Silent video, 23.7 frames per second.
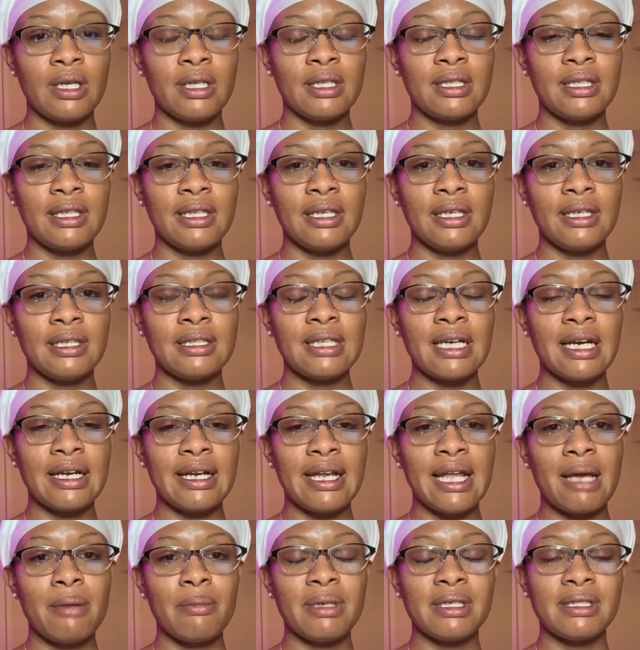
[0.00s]
the
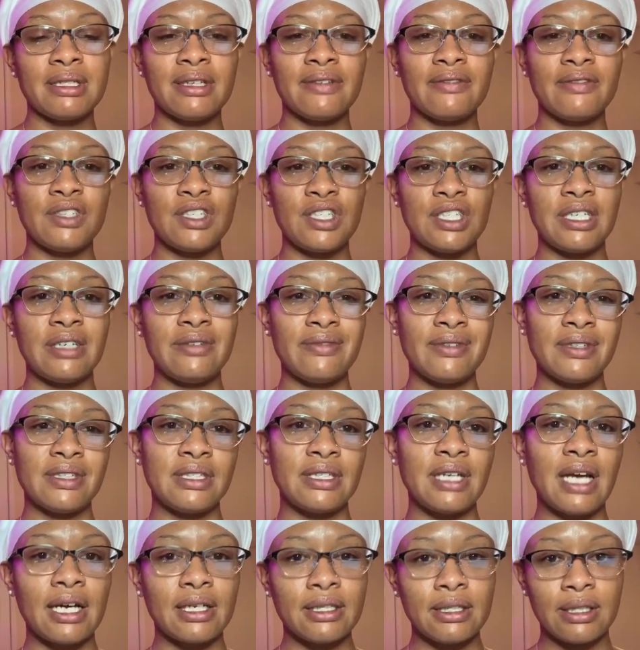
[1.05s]
dynamics of the Shiva
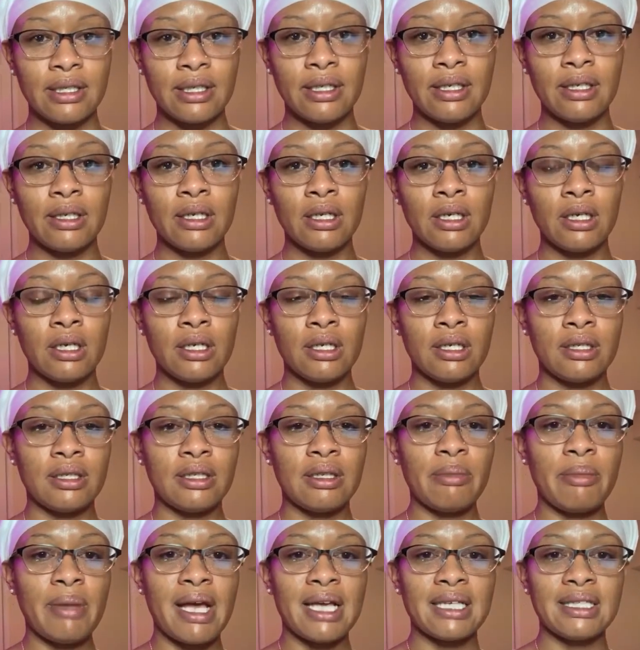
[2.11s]
Shakti,
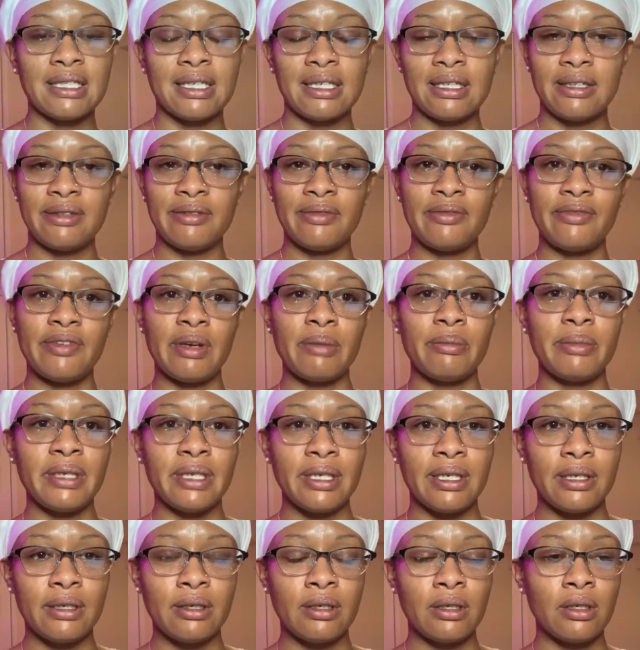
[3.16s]
the masculine,
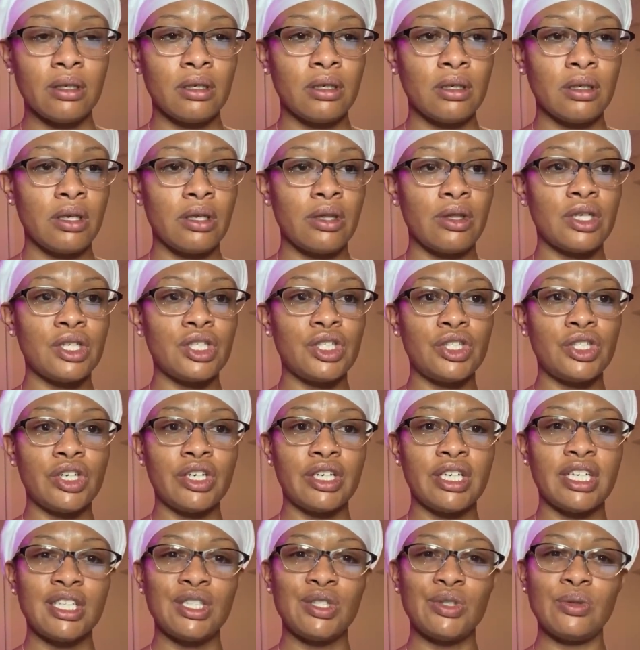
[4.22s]
feminine, the
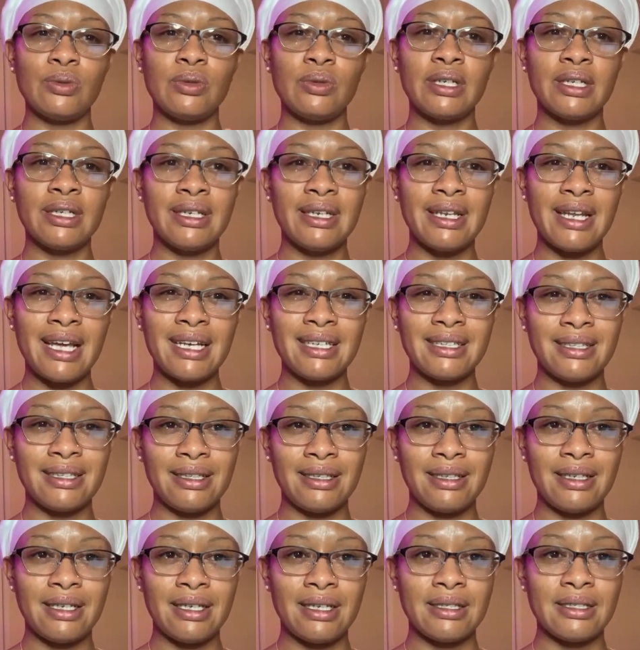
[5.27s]
journey to
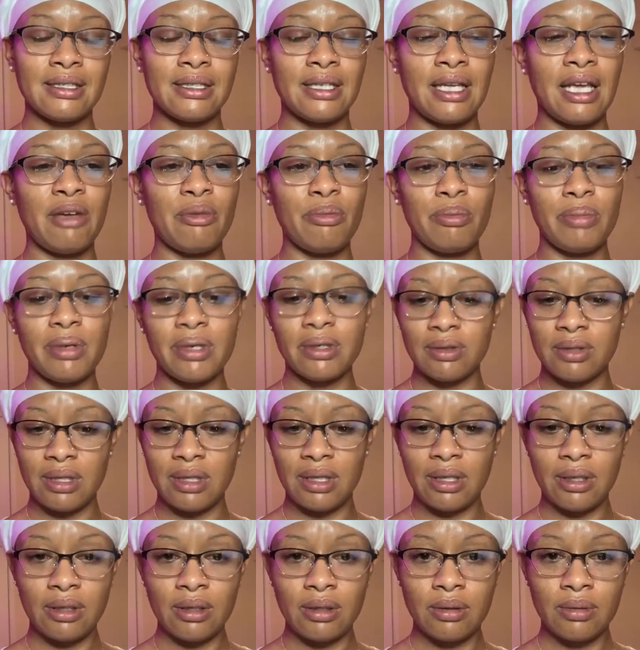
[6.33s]
connectedness and
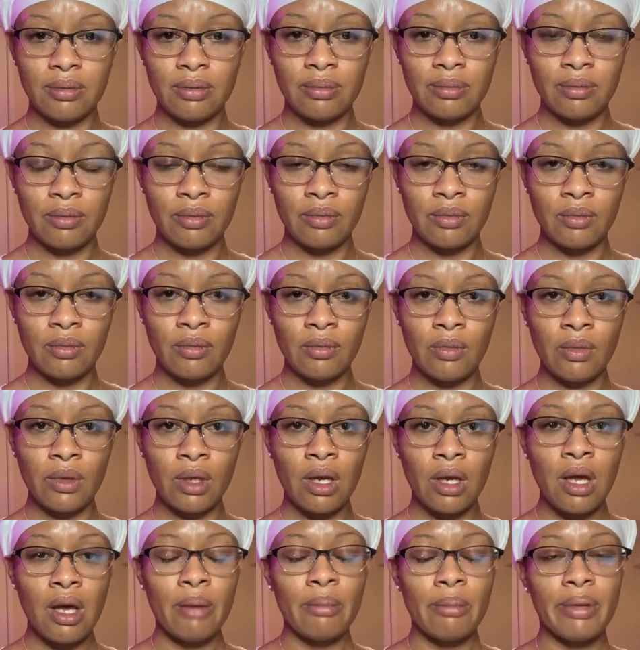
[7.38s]
building.
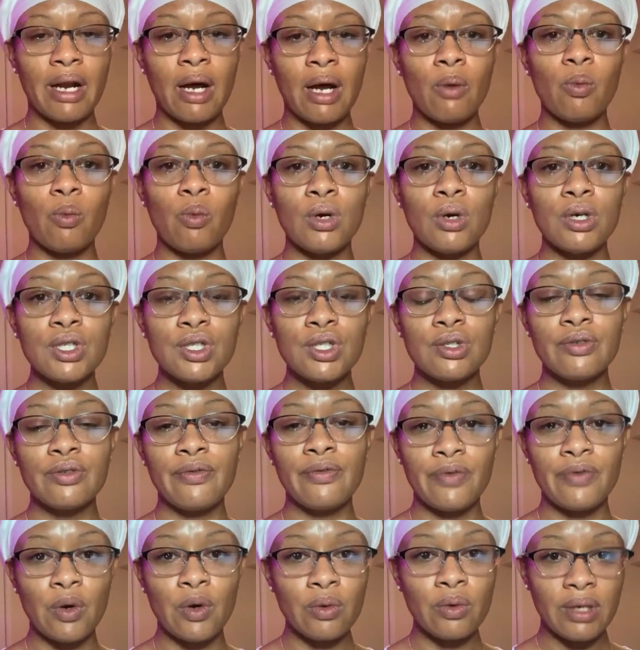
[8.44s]
But I want to
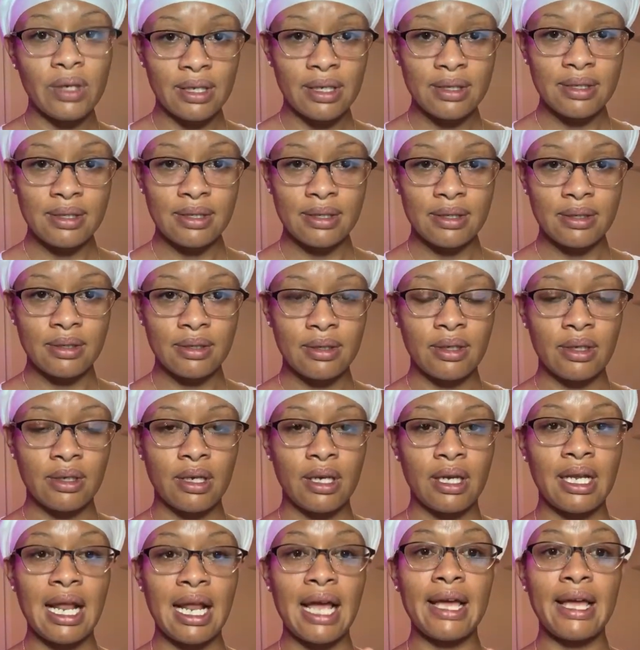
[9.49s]
focus,
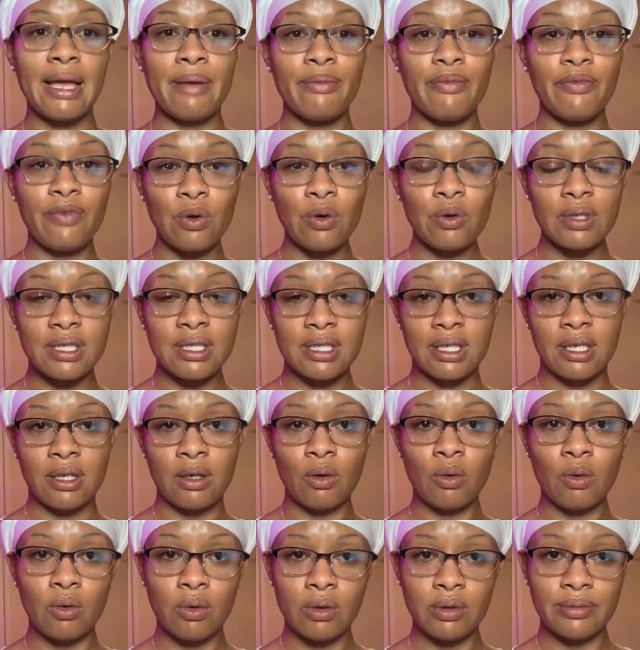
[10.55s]
and I am focusing
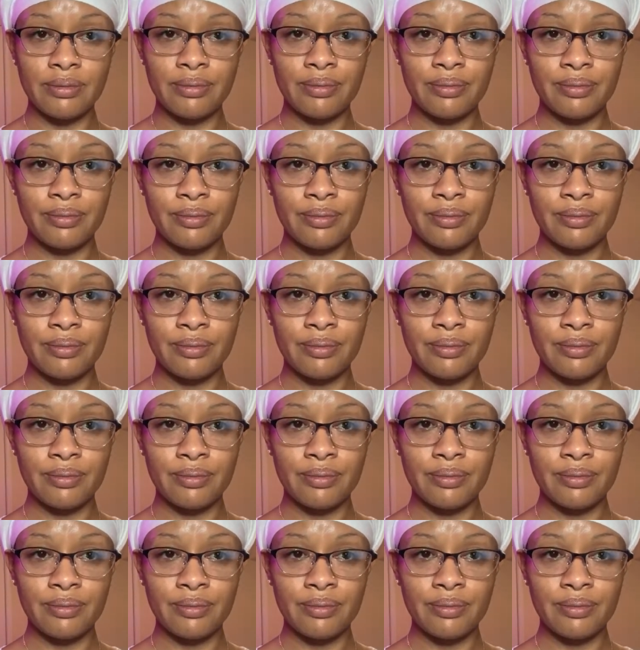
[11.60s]
on